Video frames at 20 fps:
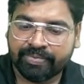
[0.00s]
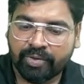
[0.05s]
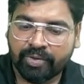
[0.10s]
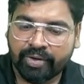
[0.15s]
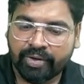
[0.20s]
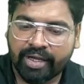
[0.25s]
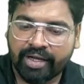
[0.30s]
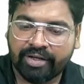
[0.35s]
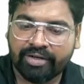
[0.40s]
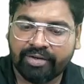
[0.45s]

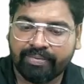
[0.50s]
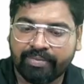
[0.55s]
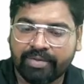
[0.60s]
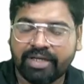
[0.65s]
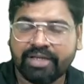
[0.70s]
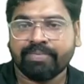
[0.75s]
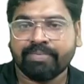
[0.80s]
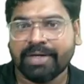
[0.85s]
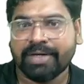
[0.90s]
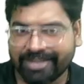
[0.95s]
Okay,
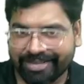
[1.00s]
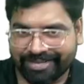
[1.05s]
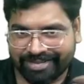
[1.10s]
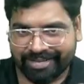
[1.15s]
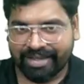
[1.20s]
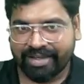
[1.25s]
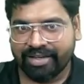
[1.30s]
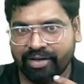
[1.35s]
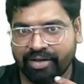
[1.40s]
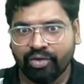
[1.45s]
it measures,
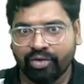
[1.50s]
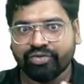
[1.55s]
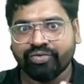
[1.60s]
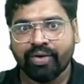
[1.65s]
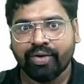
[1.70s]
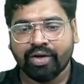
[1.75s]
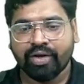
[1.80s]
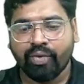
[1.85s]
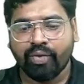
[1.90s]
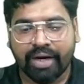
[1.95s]
it looks
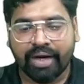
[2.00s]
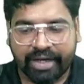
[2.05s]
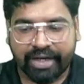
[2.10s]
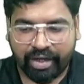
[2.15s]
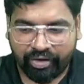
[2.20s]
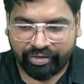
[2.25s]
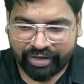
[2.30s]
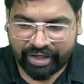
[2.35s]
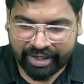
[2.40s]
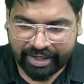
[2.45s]
for the quality
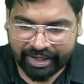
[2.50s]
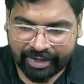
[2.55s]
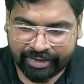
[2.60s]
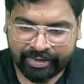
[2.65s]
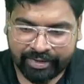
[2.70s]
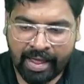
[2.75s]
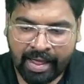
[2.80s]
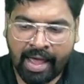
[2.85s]
of the tears.